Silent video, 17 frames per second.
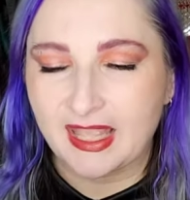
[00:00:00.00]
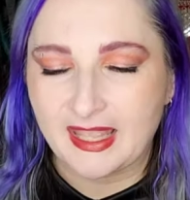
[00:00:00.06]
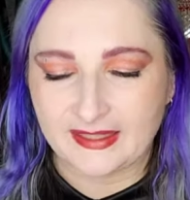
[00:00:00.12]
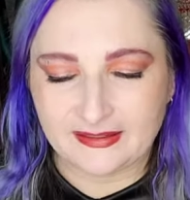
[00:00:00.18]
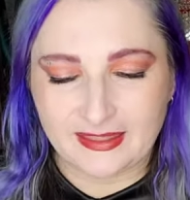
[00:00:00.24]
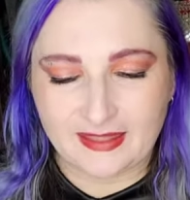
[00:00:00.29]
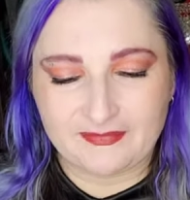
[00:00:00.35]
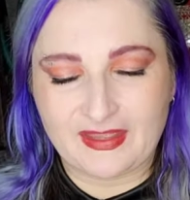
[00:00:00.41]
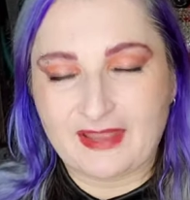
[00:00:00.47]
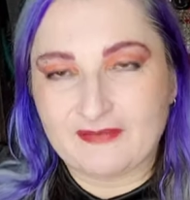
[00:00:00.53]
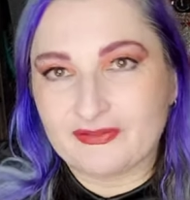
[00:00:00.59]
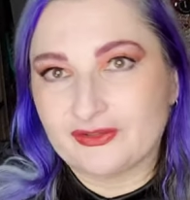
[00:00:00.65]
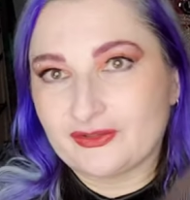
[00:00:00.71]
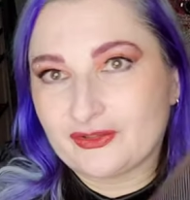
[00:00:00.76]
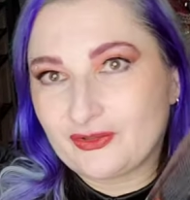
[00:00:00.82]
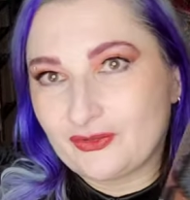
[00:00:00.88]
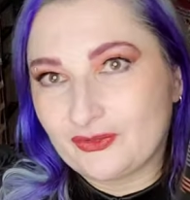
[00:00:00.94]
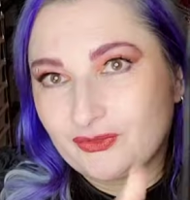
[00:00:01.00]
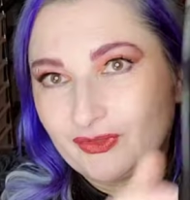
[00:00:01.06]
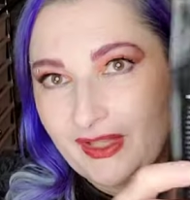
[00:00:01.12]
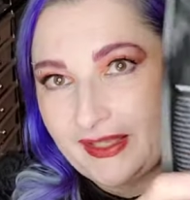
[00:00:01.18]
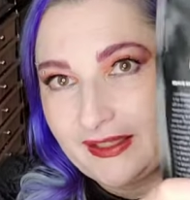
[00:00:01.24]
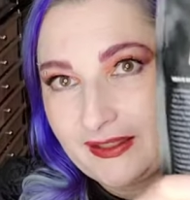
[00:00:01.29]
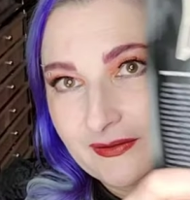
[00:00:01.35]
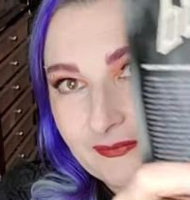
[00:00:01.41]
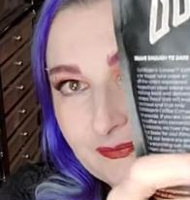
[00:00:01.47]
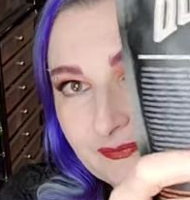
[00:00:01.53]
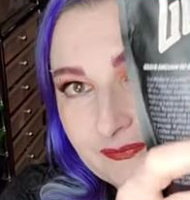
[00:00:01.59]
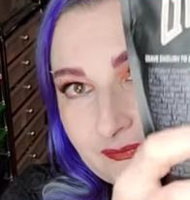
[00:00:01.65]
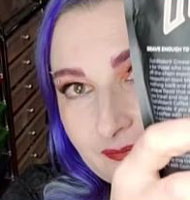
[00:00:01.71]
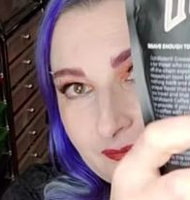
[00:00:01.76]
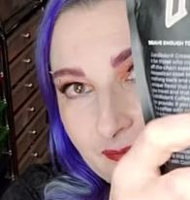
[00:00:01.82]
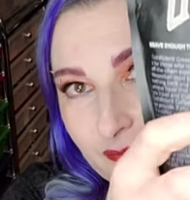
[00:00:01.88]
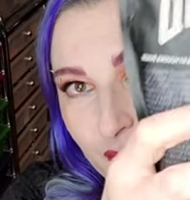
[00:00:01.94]
And they have the little like
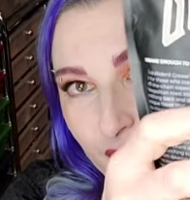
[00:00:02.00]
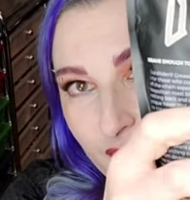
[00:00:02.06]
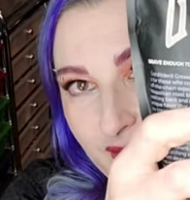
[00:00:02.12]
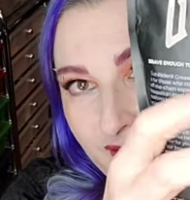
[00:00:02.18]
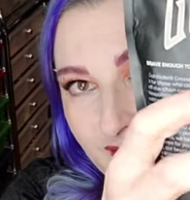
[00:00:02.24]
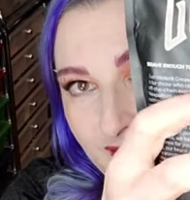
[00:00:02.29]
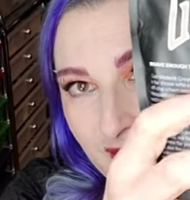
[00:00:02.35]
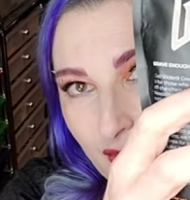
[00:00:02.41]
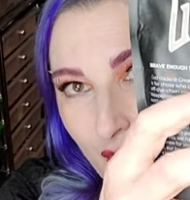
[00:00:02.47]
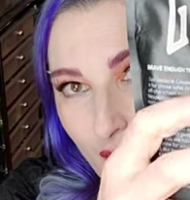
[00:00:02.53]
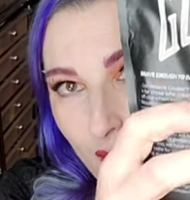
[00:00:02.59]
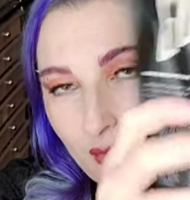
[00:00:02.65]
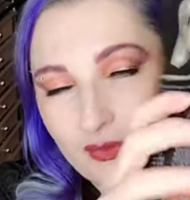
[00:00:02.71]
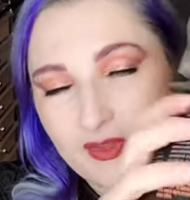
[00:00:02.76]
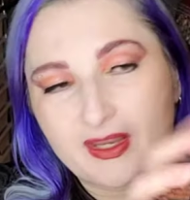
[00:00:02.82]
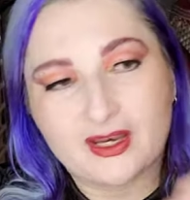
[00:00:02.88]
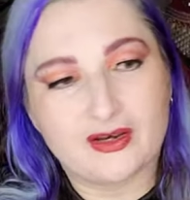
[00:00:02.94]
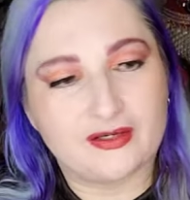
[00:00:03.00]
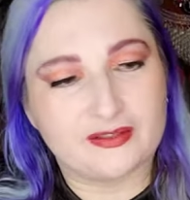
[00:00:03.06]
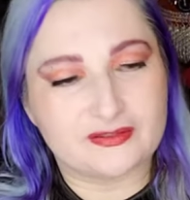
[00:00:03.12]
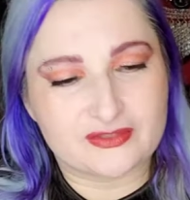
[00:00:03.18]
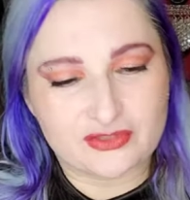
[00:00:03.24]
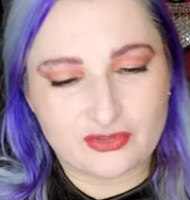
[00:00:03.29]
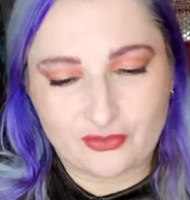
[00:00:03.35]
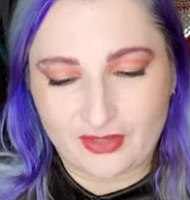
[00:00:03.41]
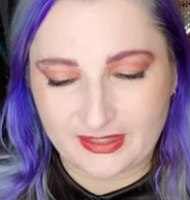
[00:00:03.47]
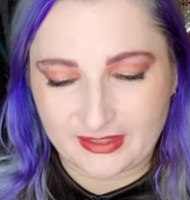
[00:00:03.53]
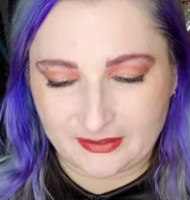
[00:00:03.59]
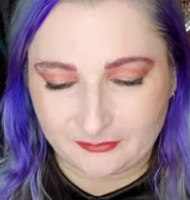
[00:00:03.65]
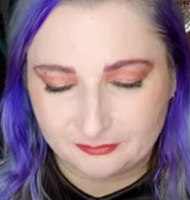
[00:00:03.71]
breathing hole there, and so I